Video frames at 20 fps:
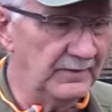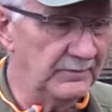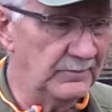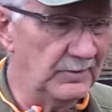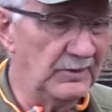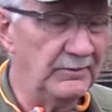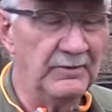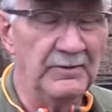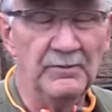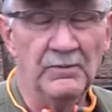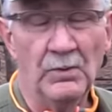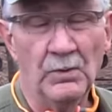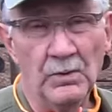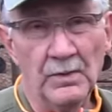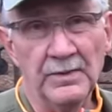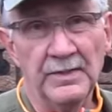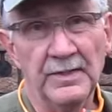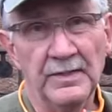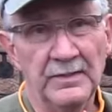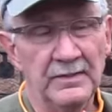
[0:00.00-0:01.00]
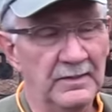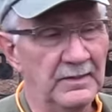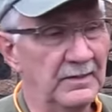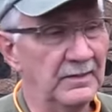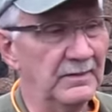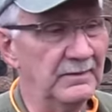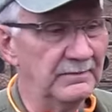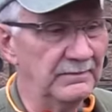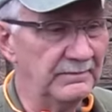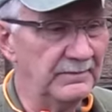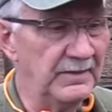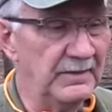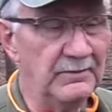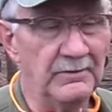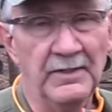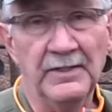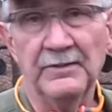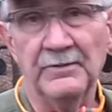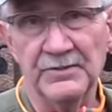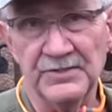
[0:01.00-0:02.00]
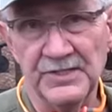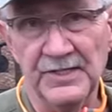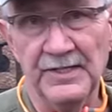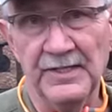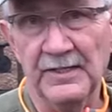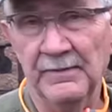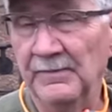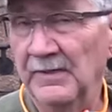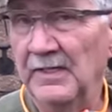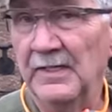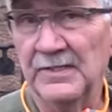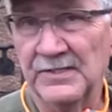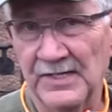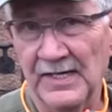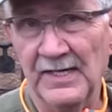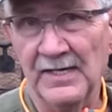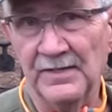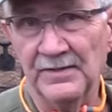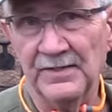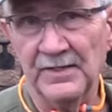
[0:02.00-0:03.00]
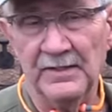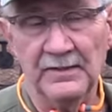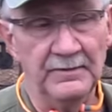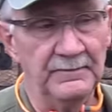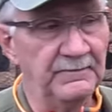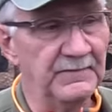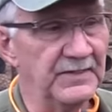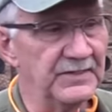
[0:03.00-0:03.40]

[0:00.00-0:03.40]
probably more than you're interested in, but it's out there.